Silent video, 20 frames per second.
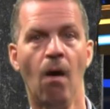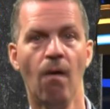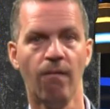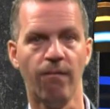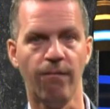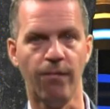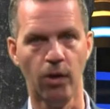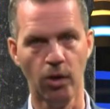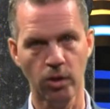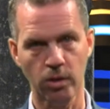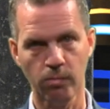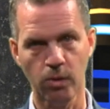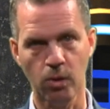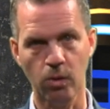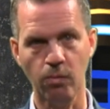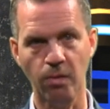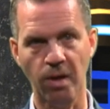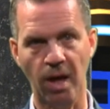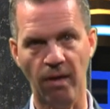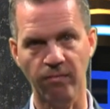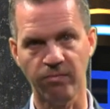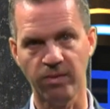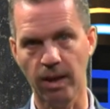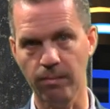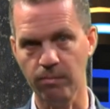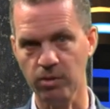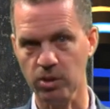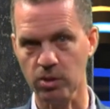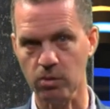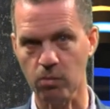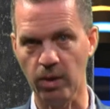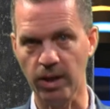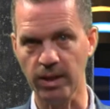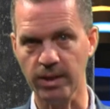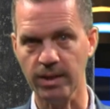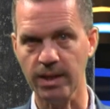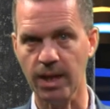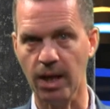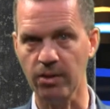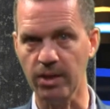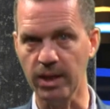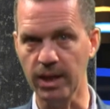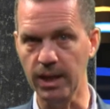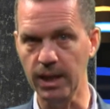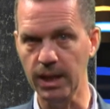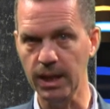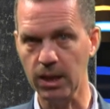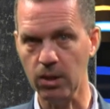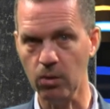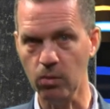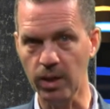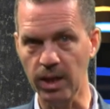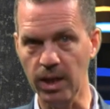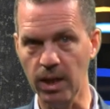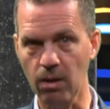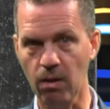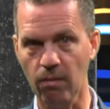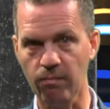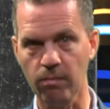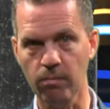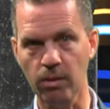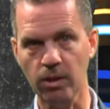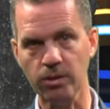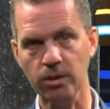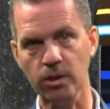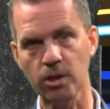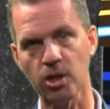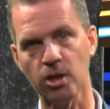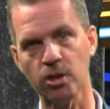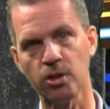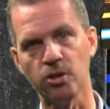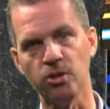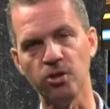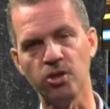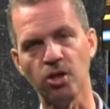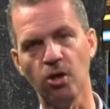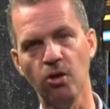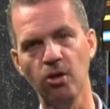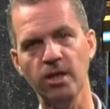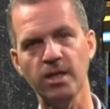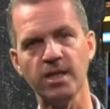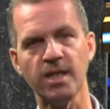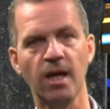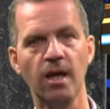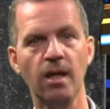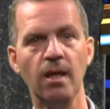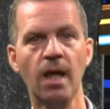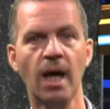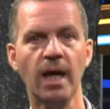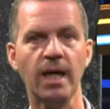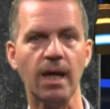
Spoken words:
Furthermore, we have demonstrated how the EQE of a multi-junction solar cell